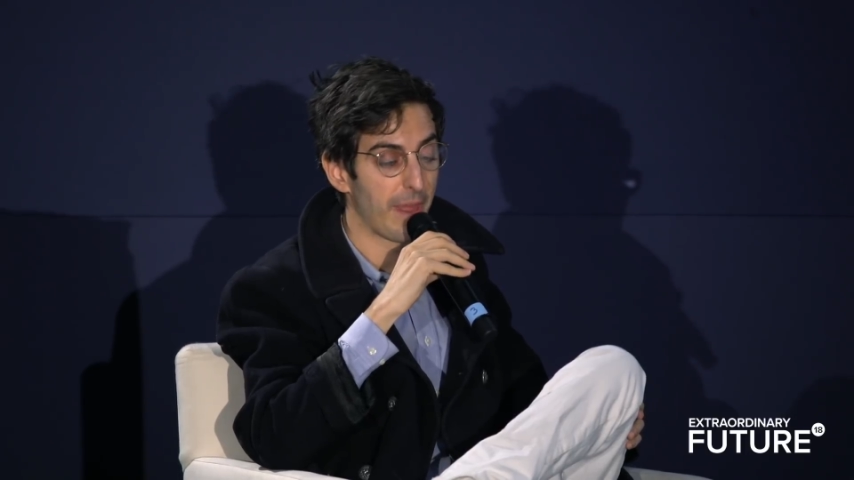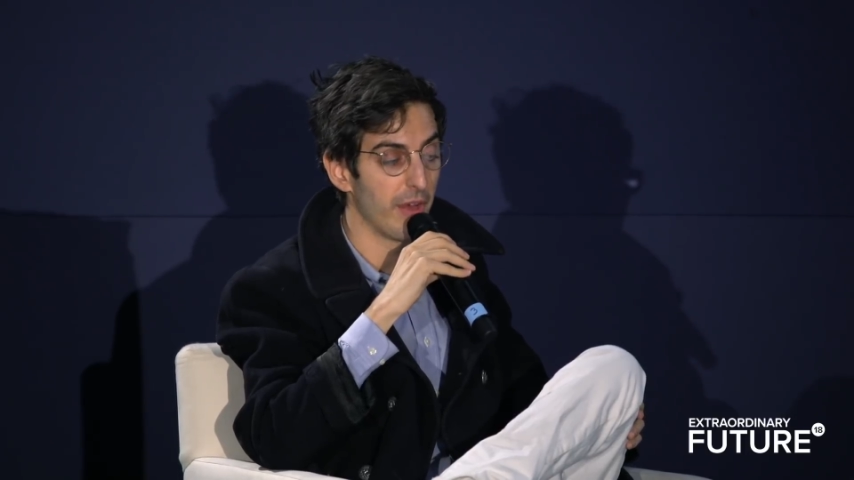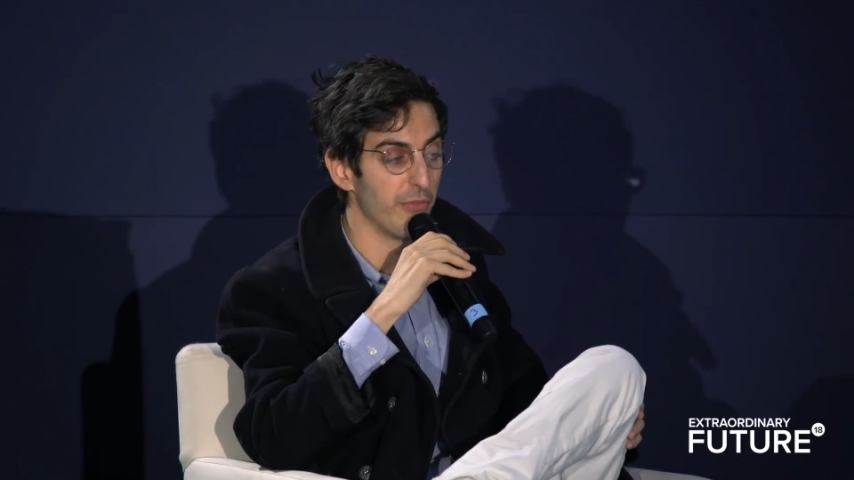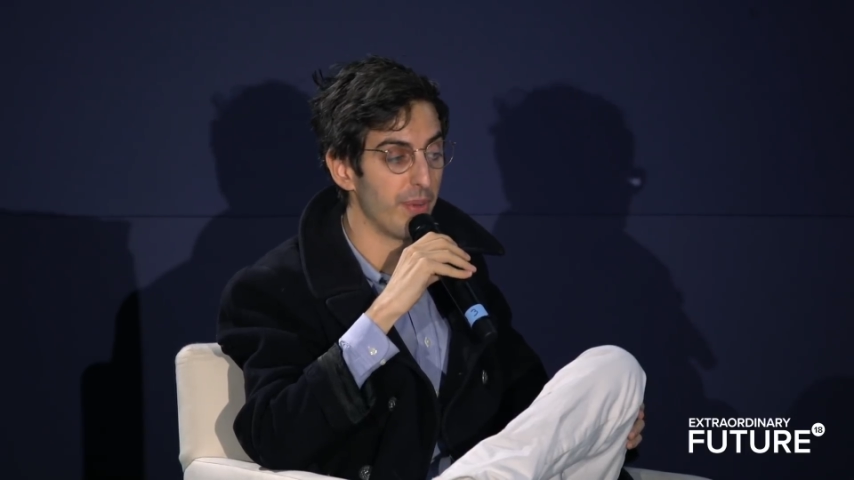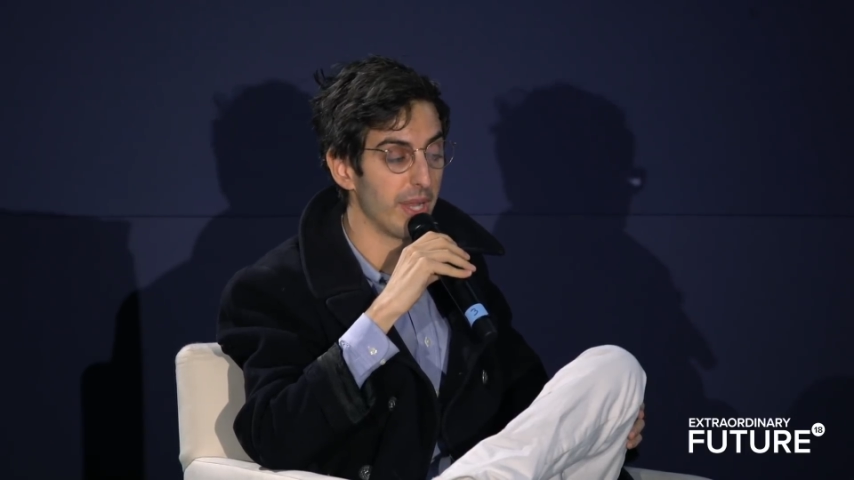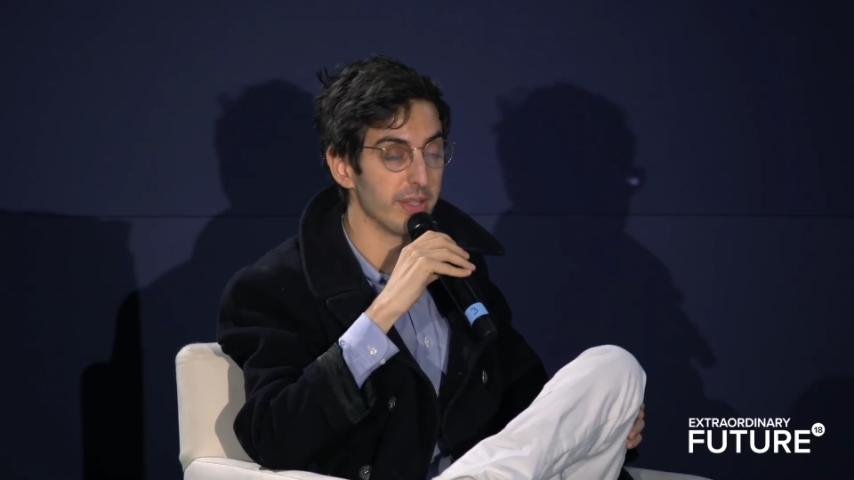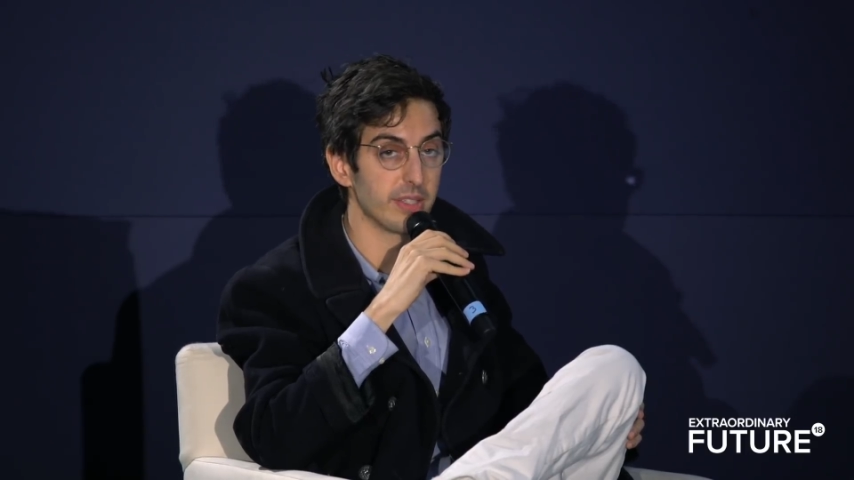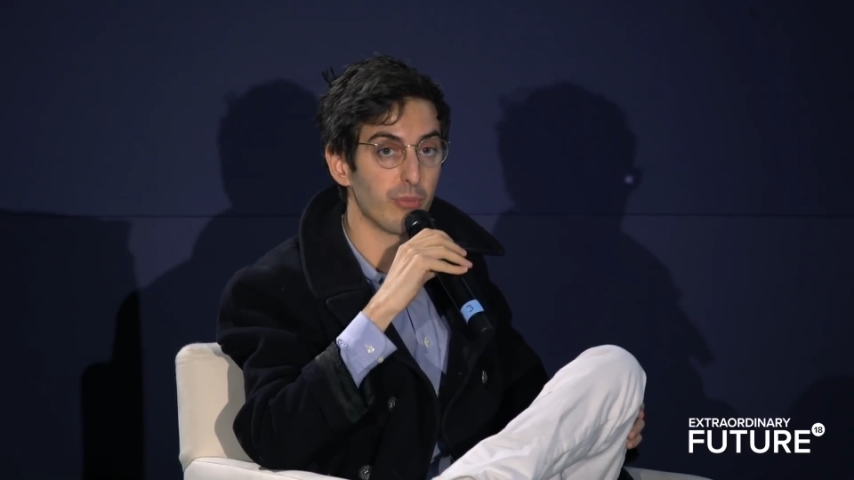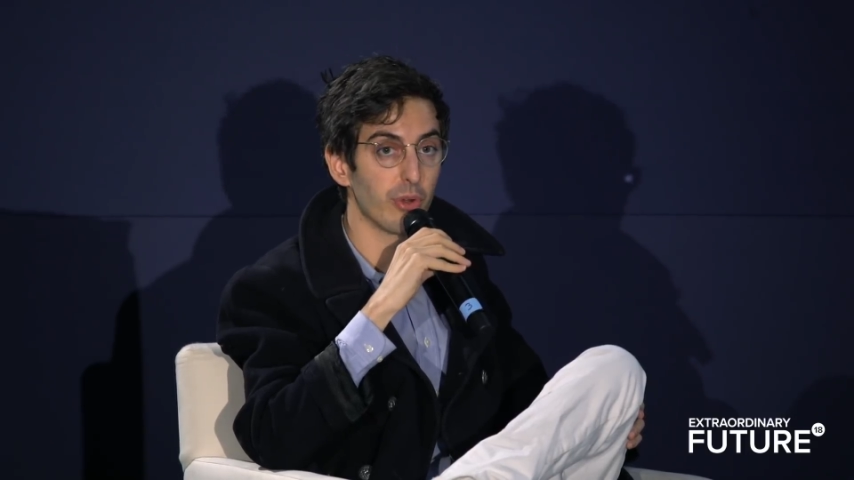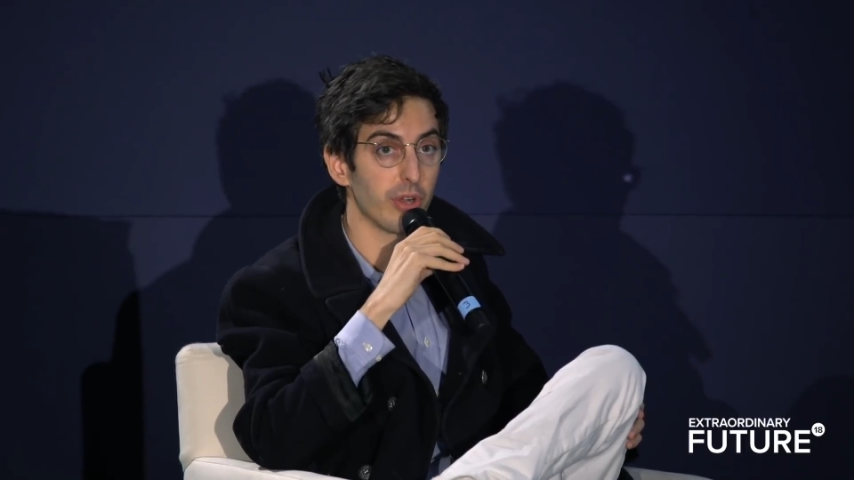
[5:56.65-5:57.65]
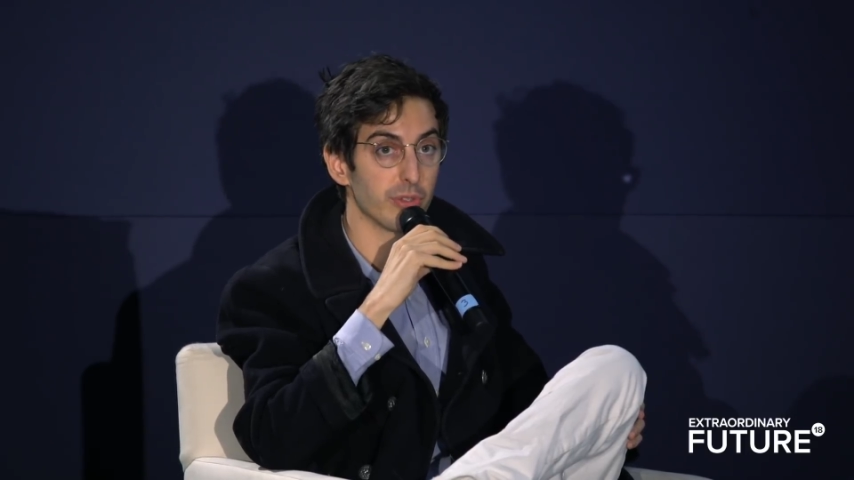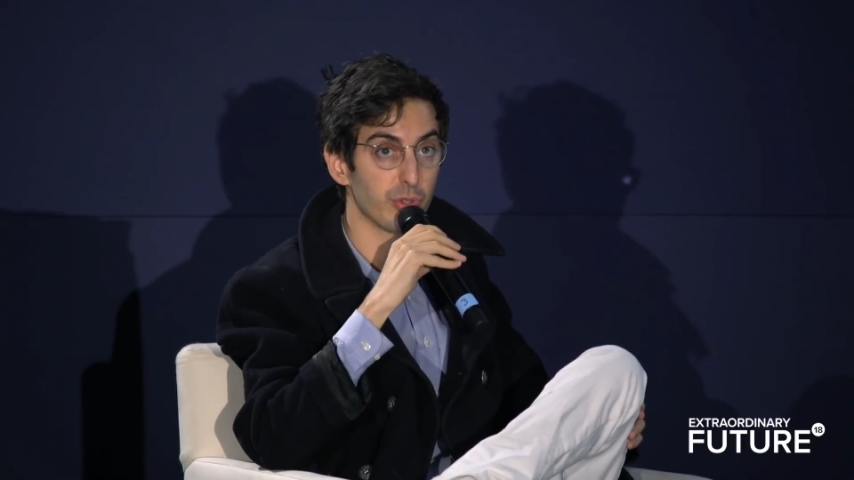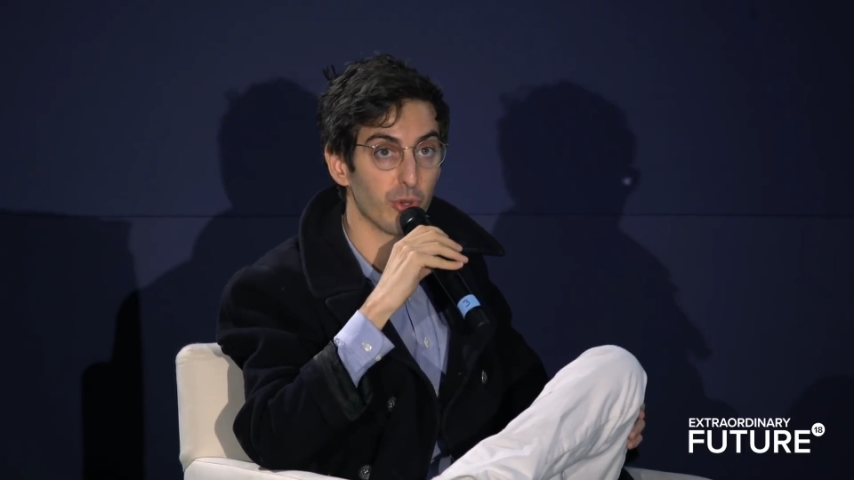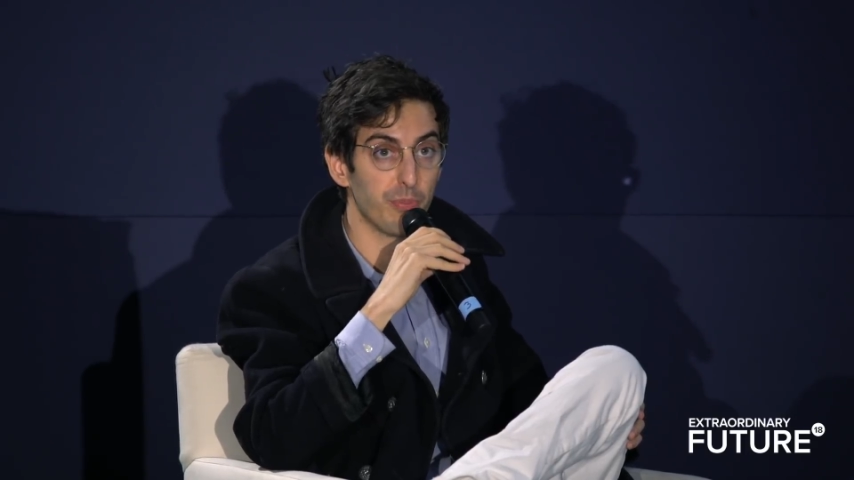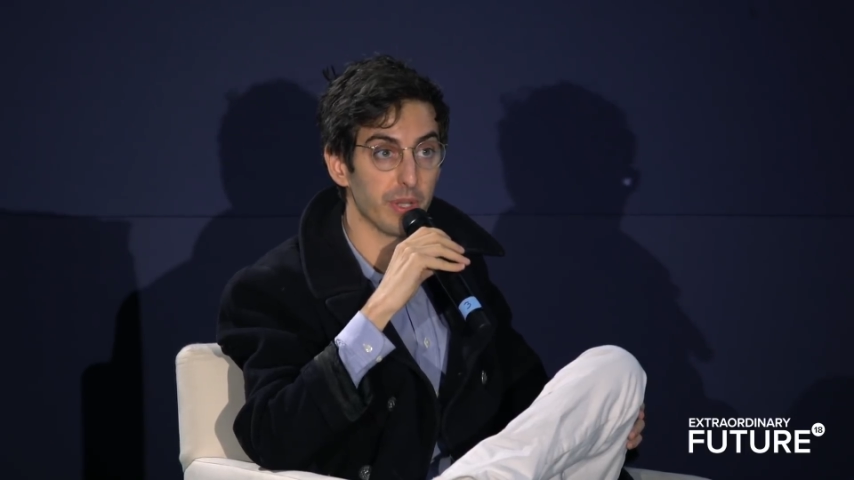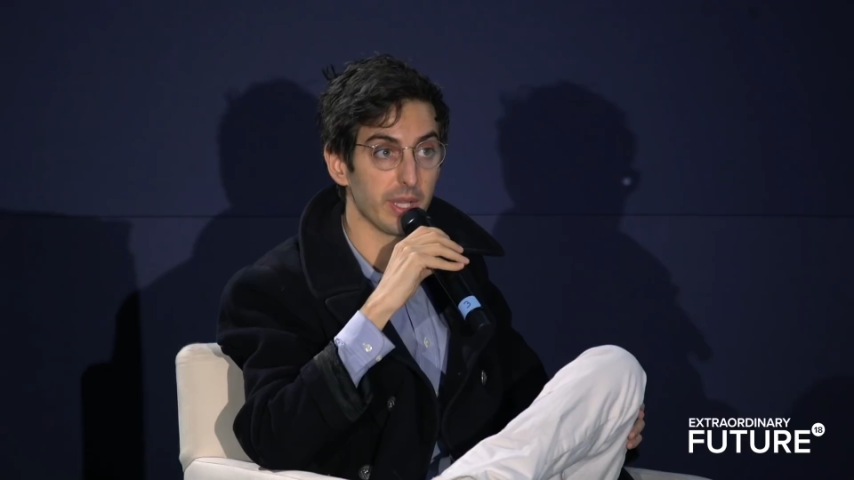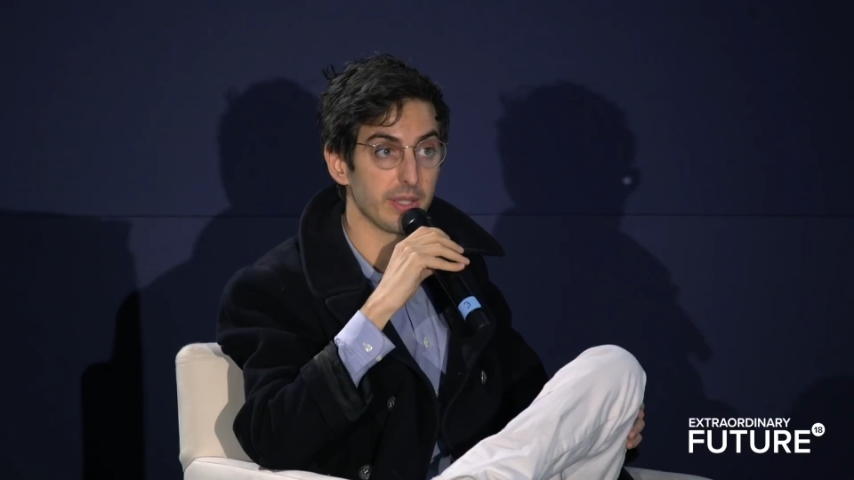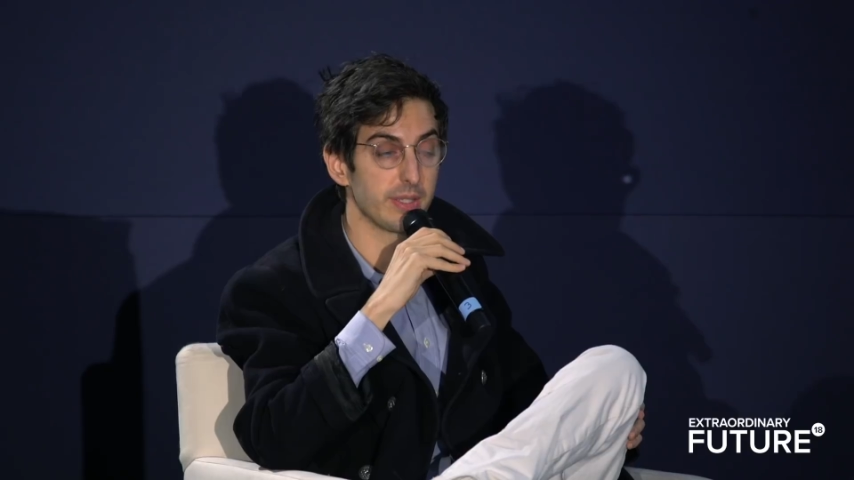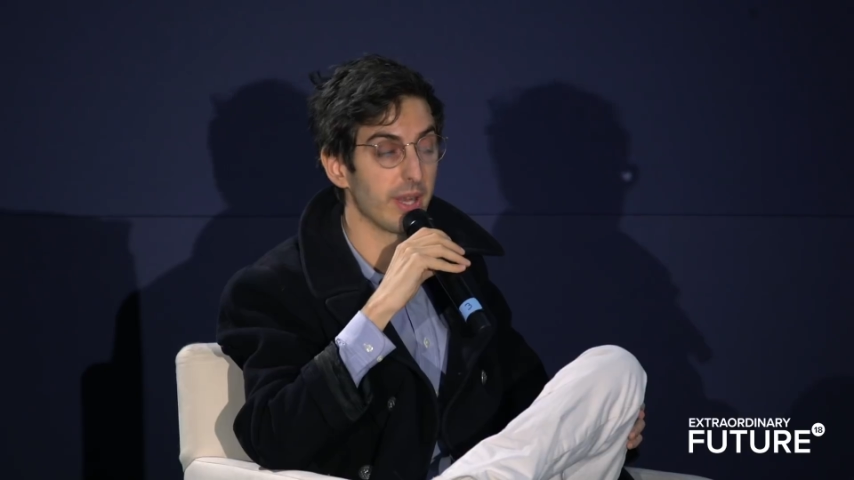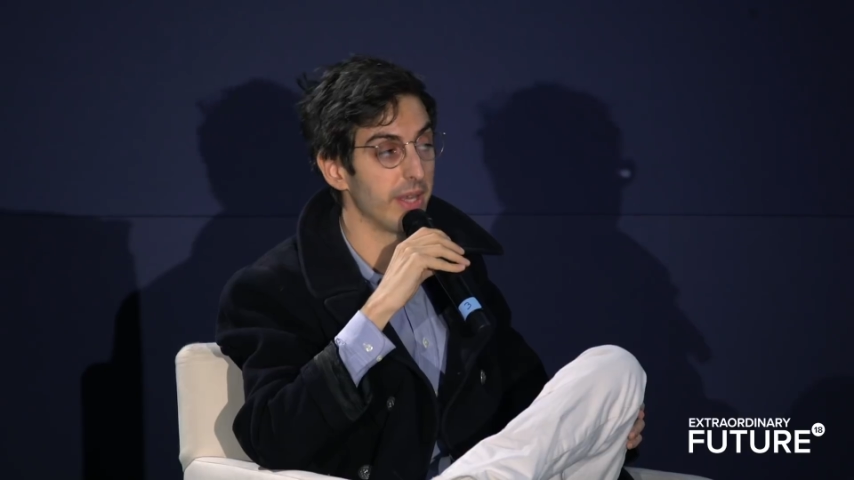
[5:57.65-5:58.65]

have been somewhat unscrupulous,